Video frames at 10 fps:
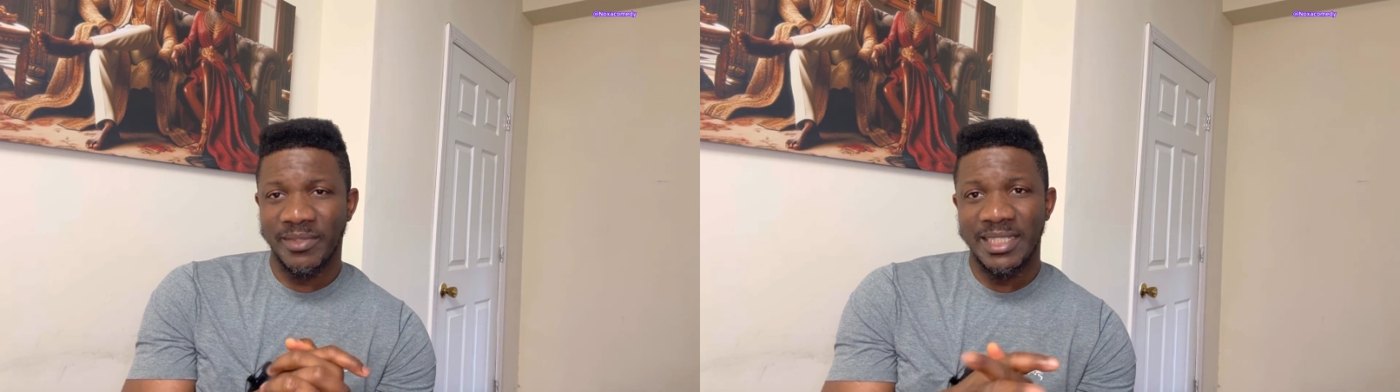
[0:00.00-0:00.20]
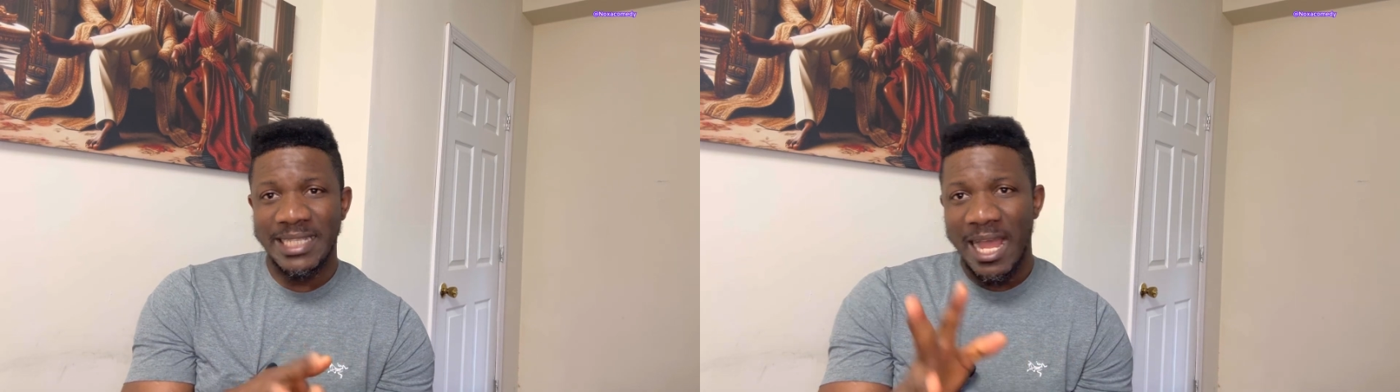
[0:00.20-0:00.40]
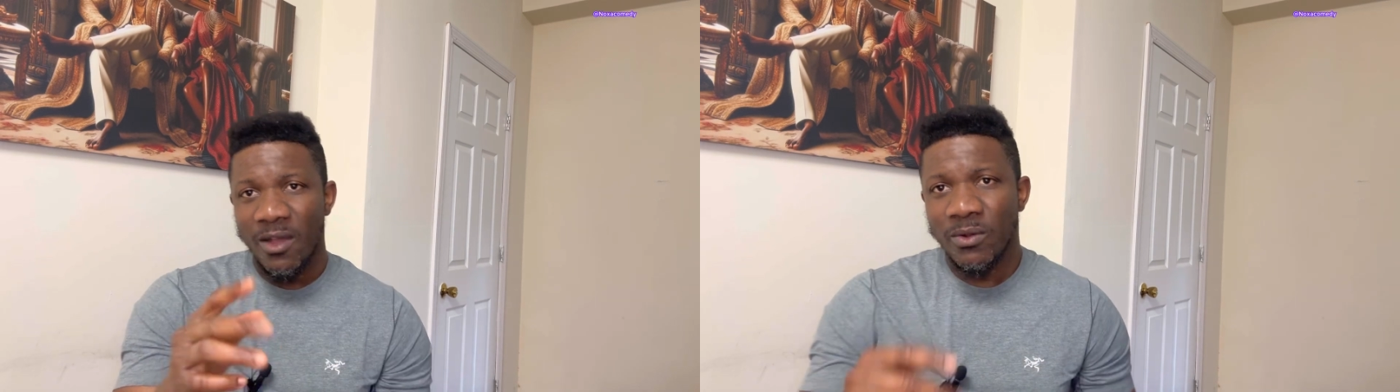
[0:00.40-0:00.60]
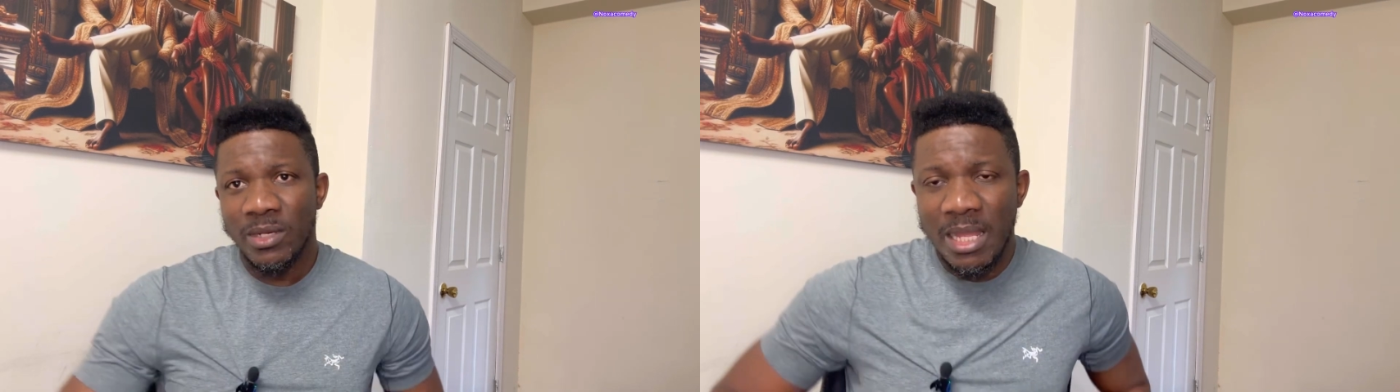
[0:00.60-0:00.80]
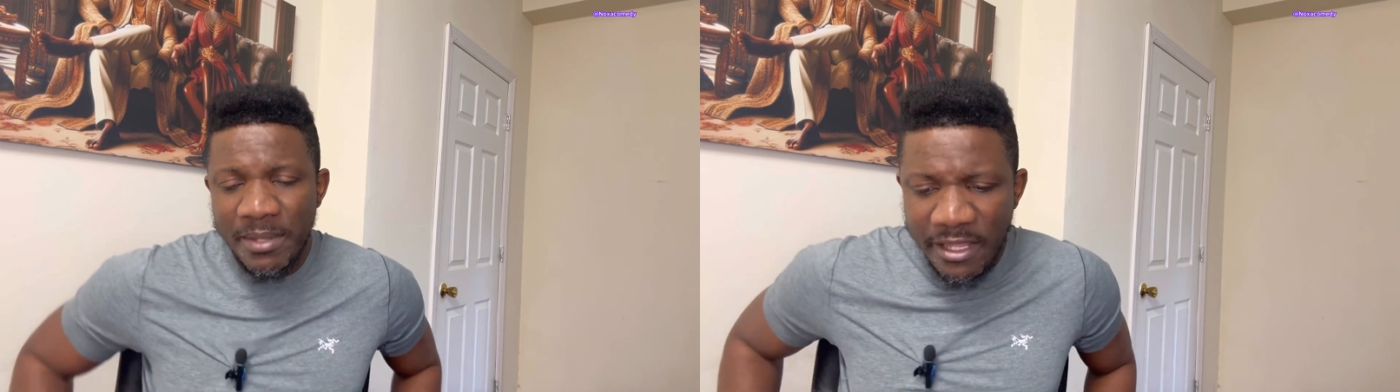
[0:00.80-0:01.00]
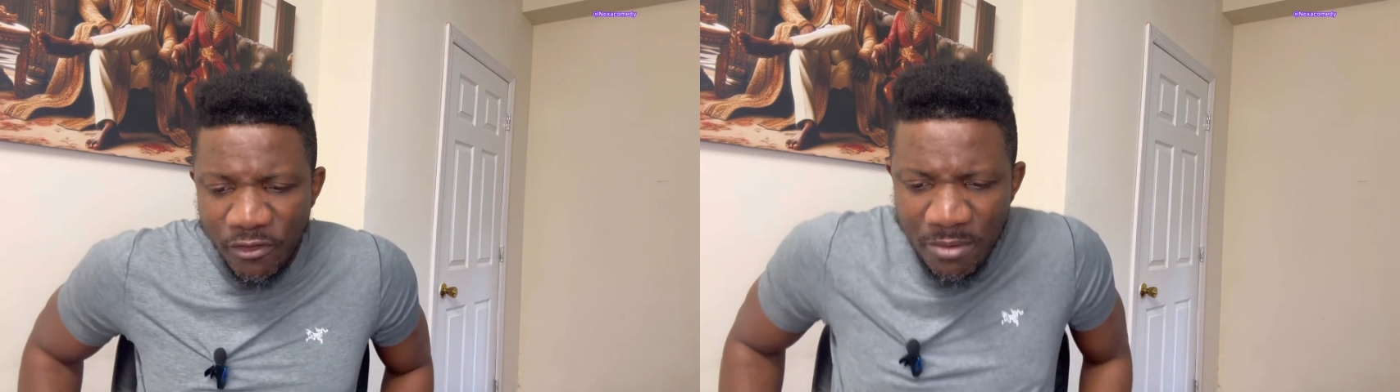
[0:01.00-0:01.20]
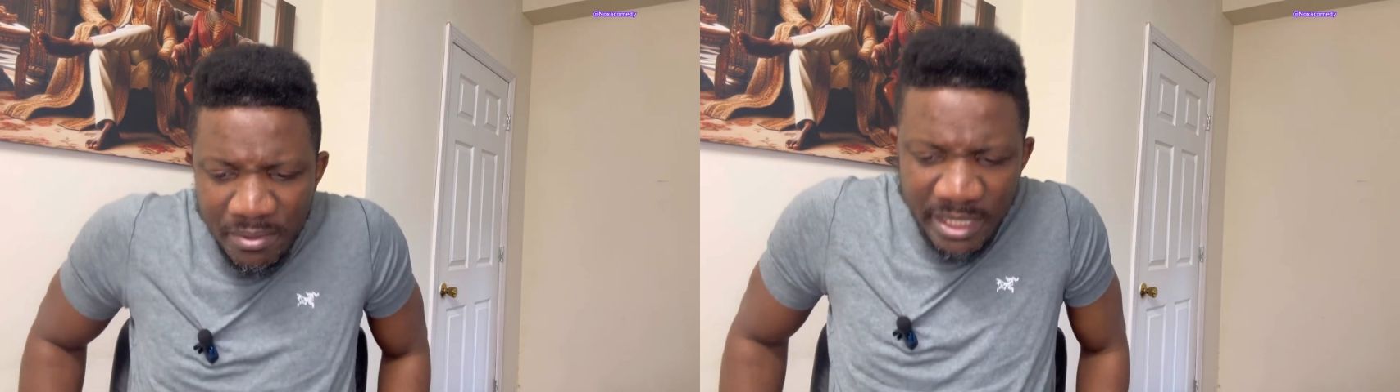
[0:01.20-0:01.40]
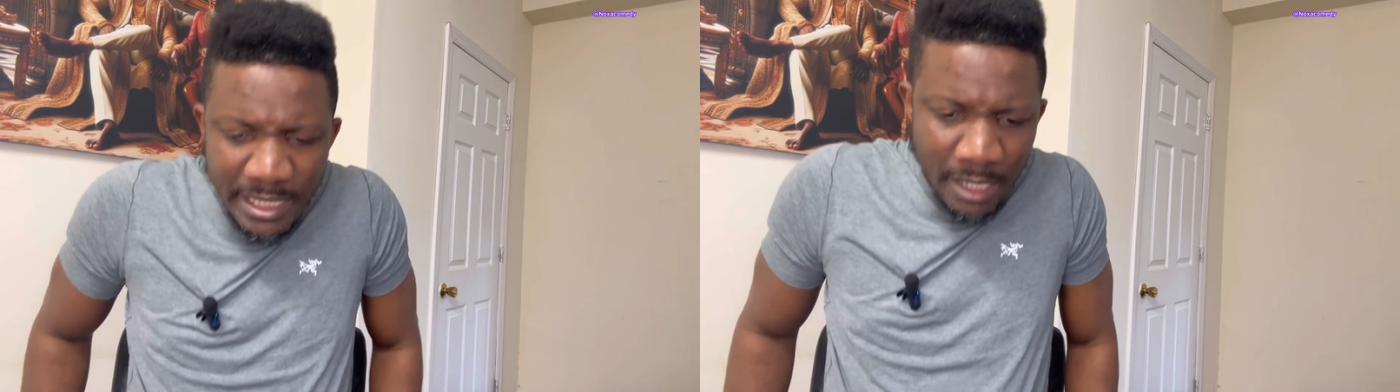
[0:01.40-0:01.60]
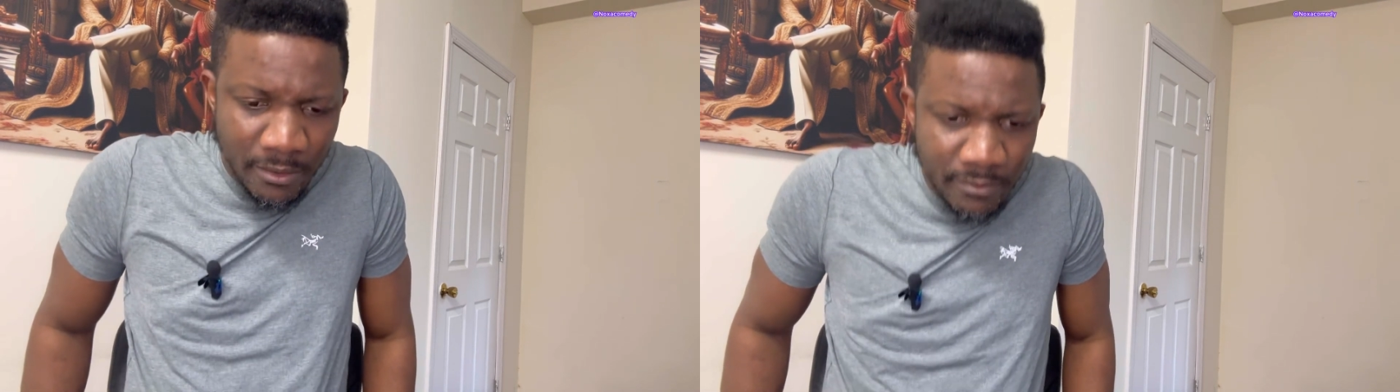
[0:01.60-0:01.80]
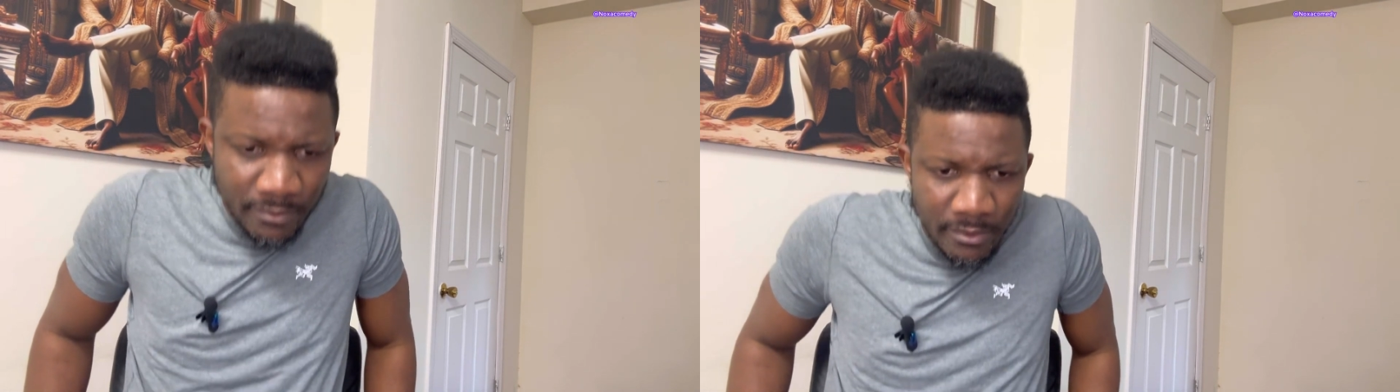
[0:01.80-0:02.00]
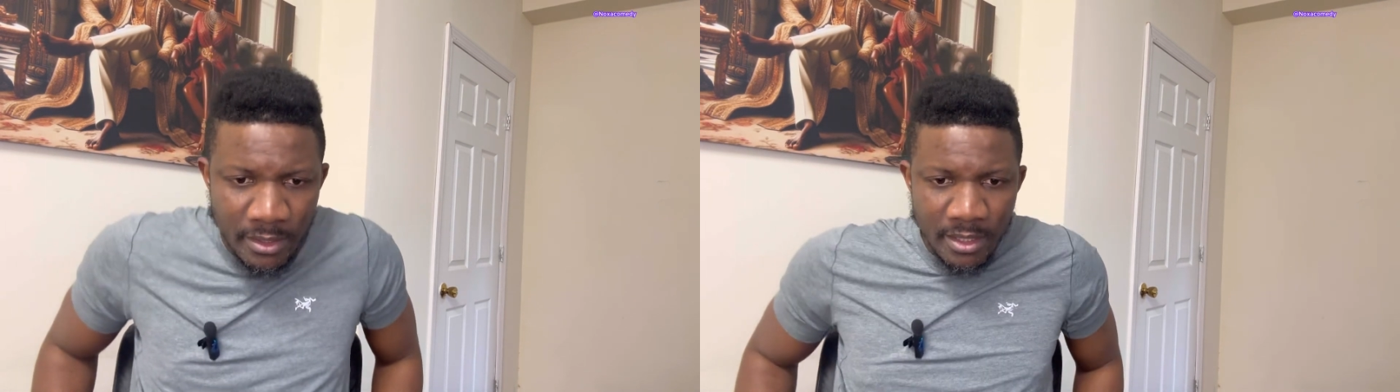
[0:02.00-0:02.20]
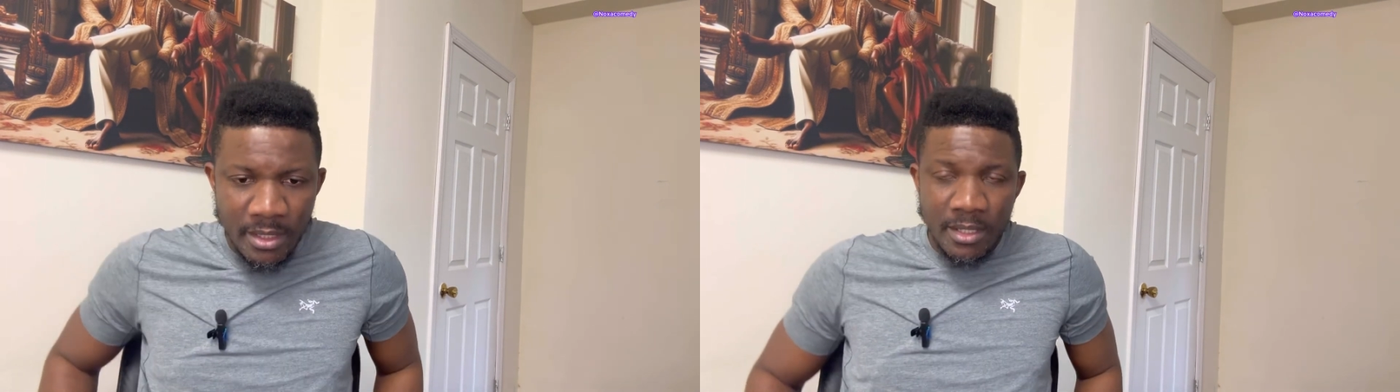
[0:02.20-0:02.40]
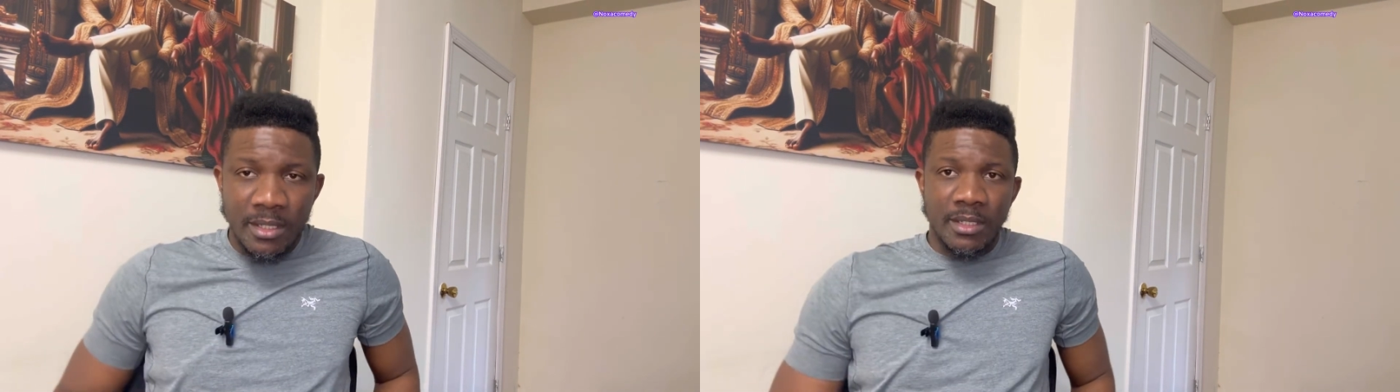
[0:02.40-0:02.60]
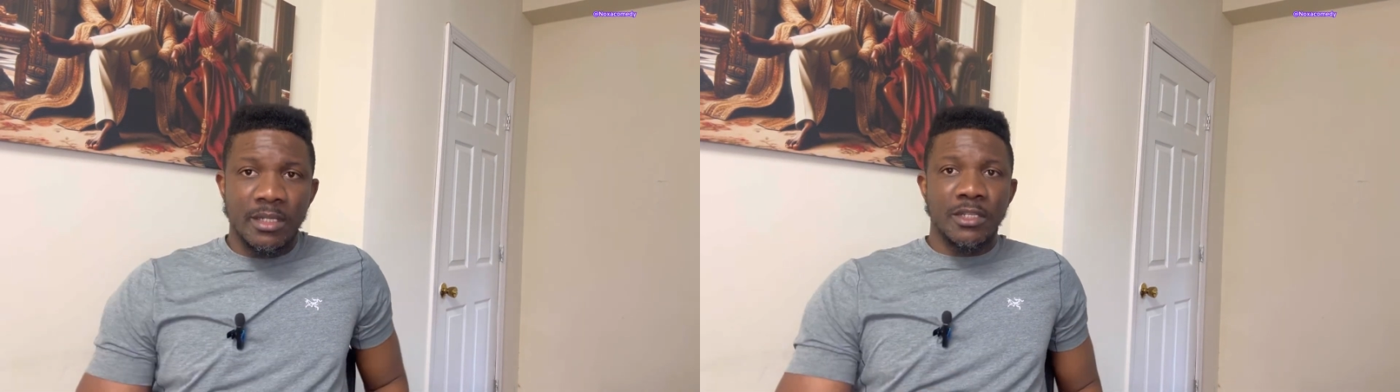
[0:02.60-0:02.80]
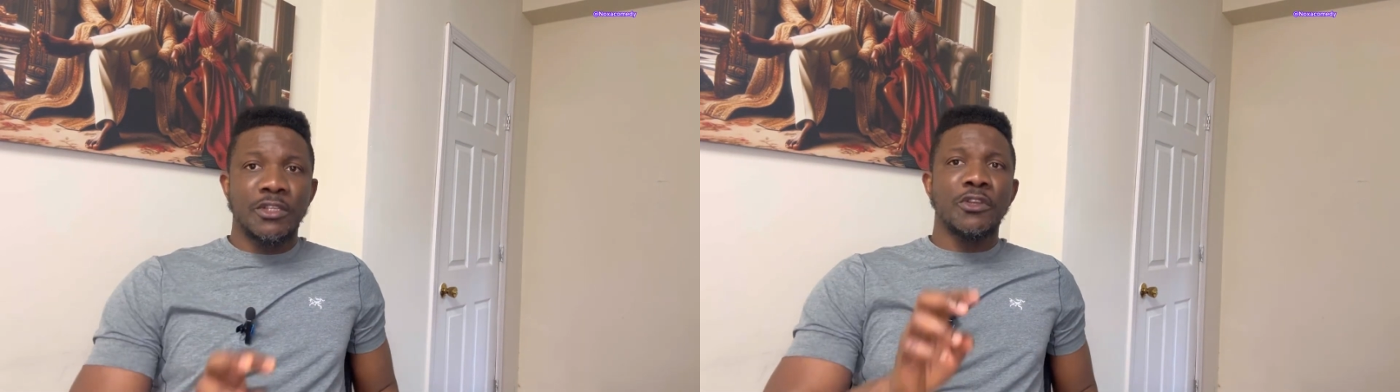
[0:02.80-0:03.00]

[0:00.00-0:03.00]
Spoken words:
Now, let me give you a breakdown. Do